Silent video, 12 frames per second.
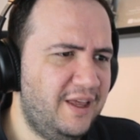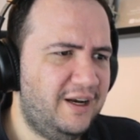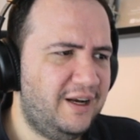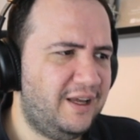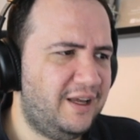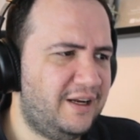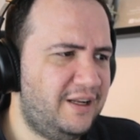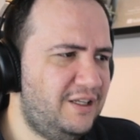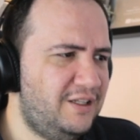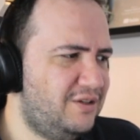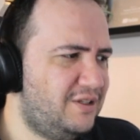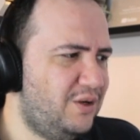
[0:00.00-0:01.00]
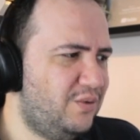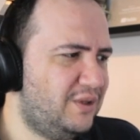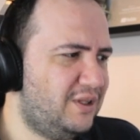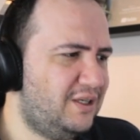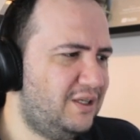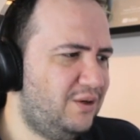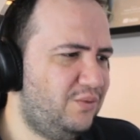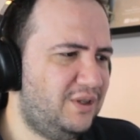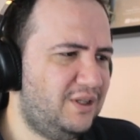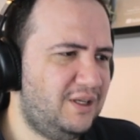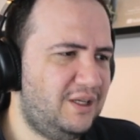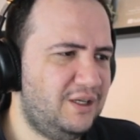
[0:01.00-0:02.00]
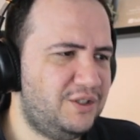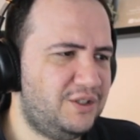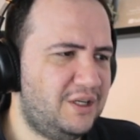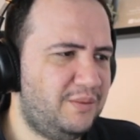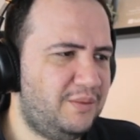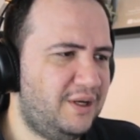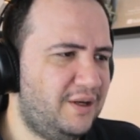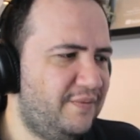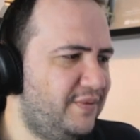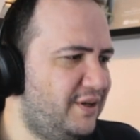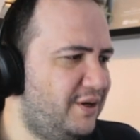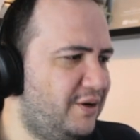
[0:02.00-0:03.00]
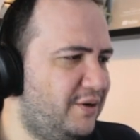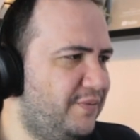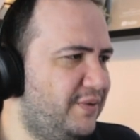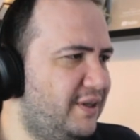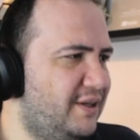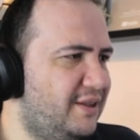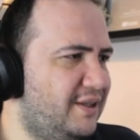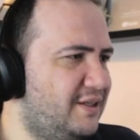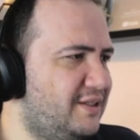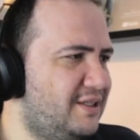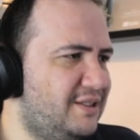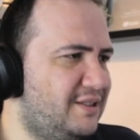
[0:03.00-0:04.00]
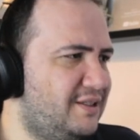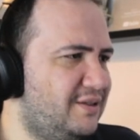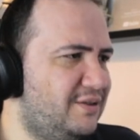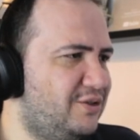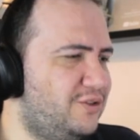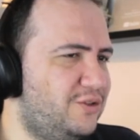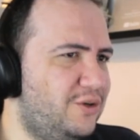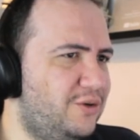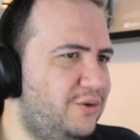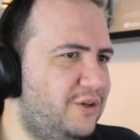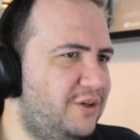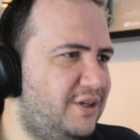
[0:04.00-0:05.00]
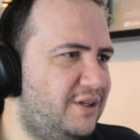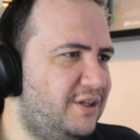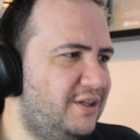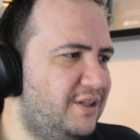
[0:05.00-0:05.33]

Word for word: And I need to see what they did with the English dubbing. You know, this is so good.